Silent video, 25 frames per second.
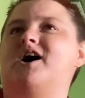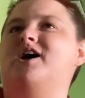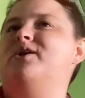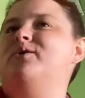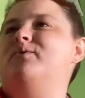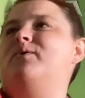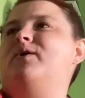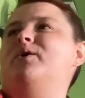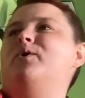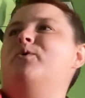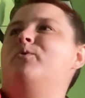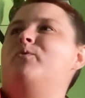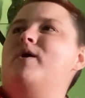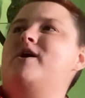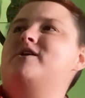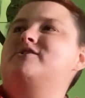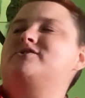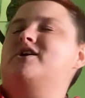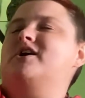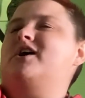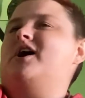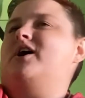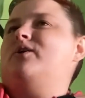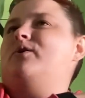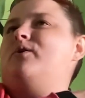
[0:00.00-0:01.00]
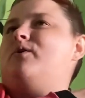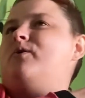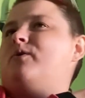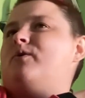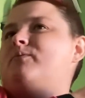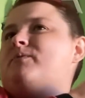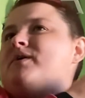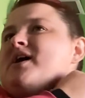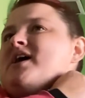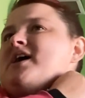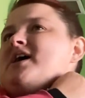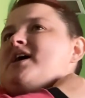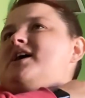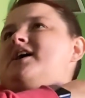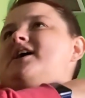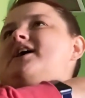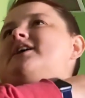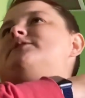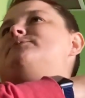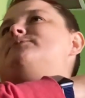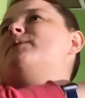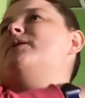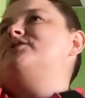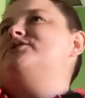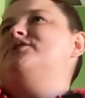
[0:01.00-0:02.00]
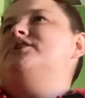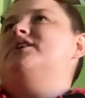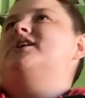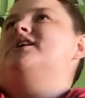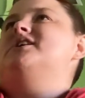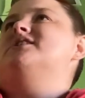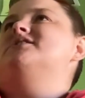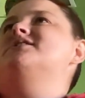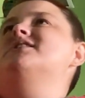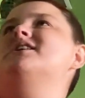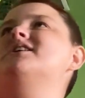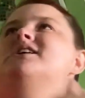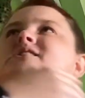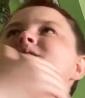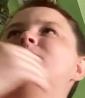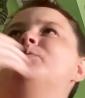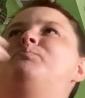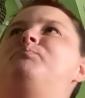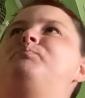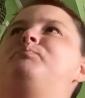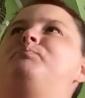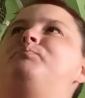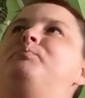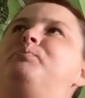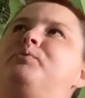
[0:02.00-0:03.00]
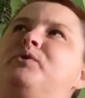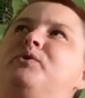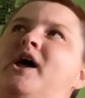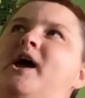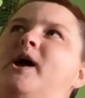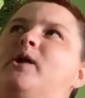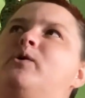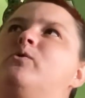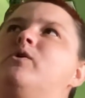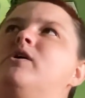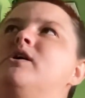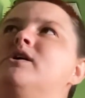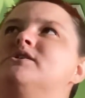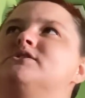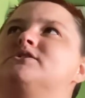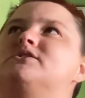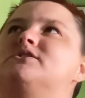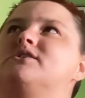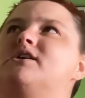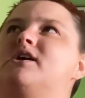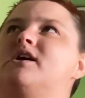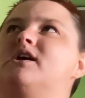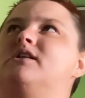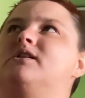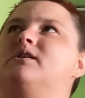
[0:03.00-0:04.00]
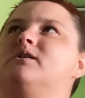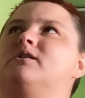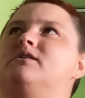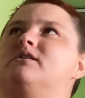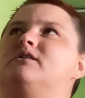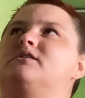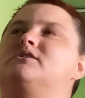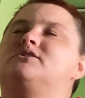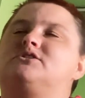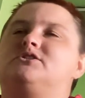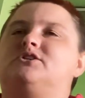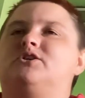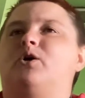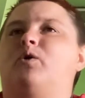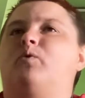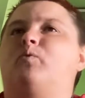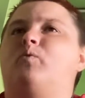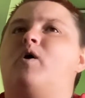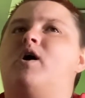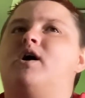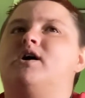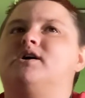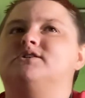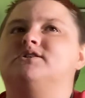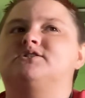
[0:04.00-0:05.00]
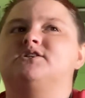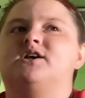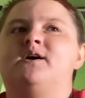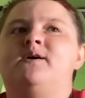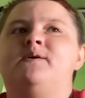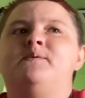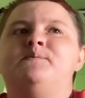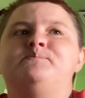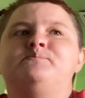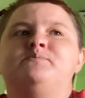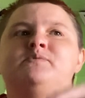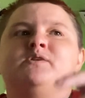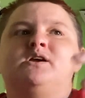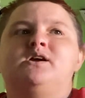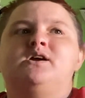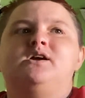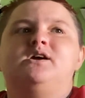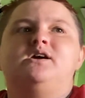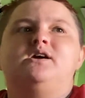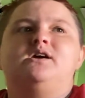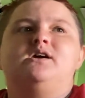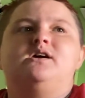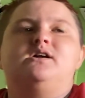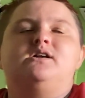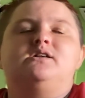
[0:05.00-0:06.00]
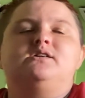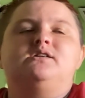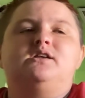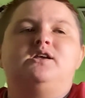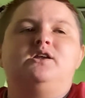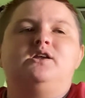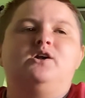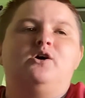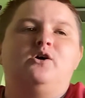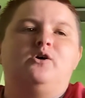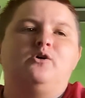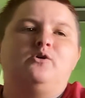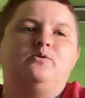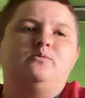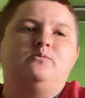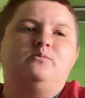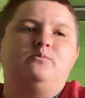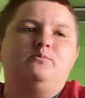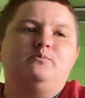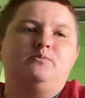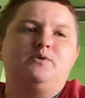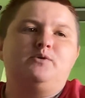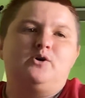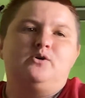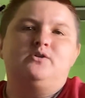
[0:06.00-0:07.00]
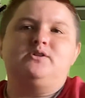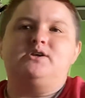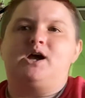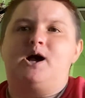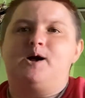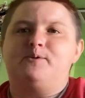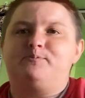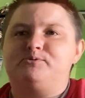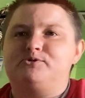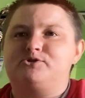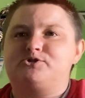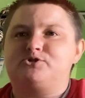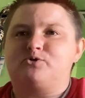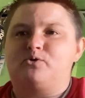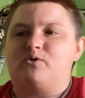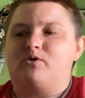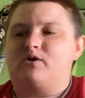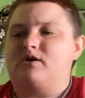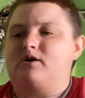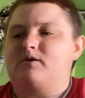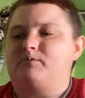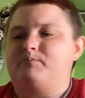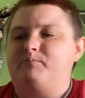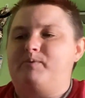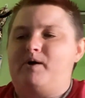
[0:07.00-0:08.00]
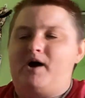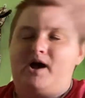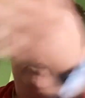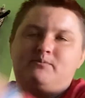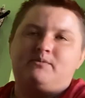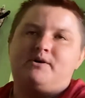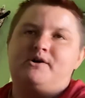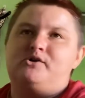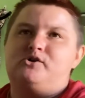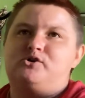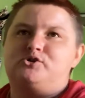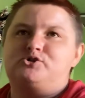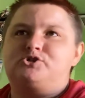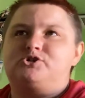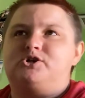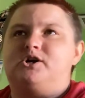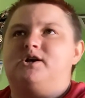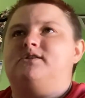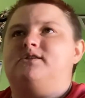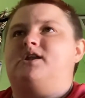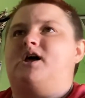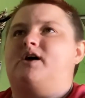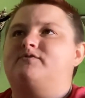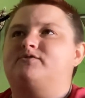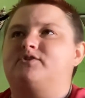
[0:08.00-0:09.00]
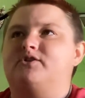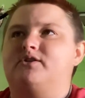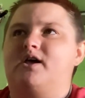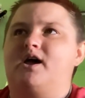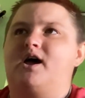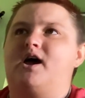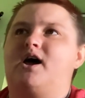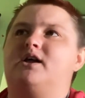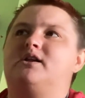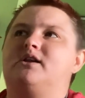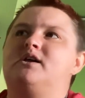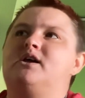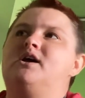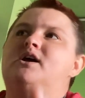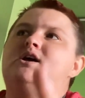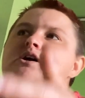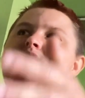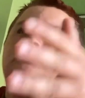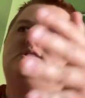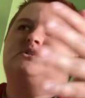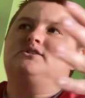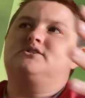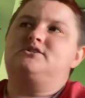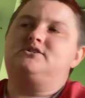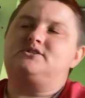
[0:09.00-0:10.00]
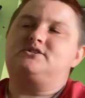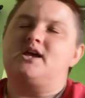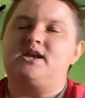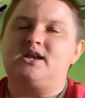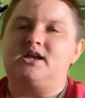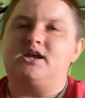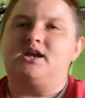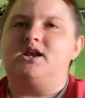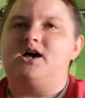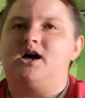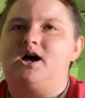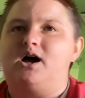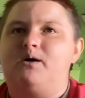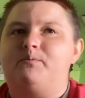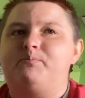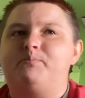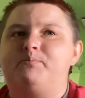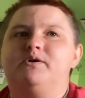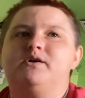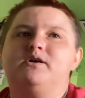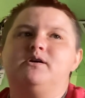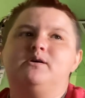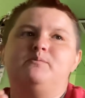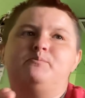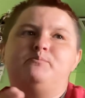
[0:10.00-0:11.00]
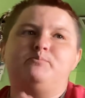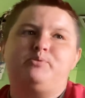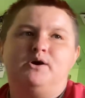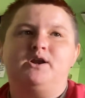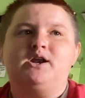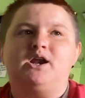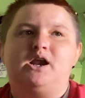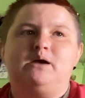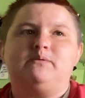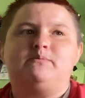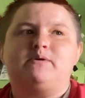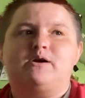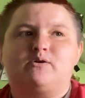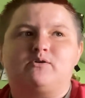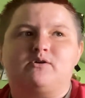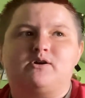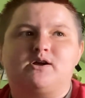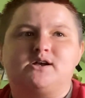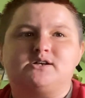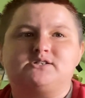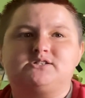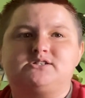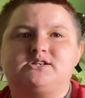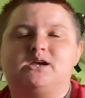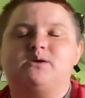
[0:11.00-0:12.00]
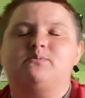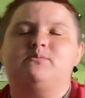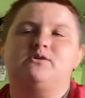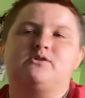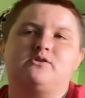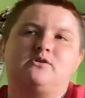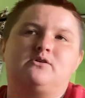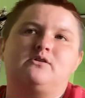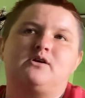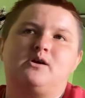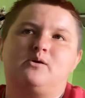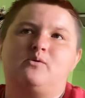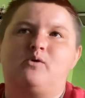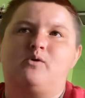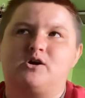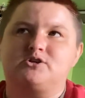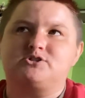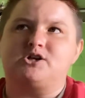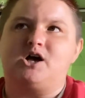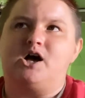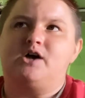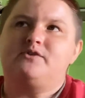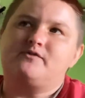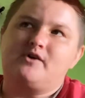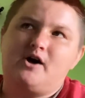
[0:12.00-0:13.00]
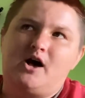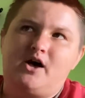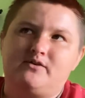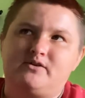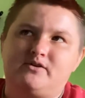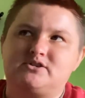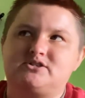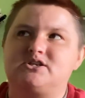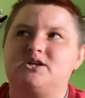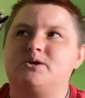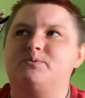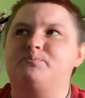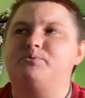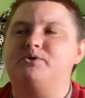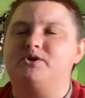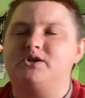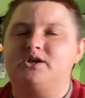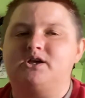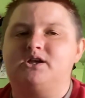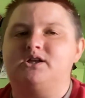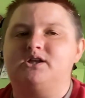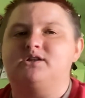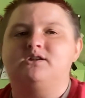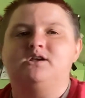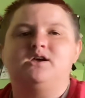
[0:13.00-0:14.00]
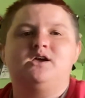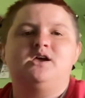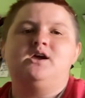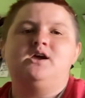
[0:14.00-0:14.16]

didn't want to wait till I got home, especially because the plan was and still was, me going to the Apple store, buying my Ultra, and after that, setting it up, putting it on my wrist, taking my other watch off, obviously, putting in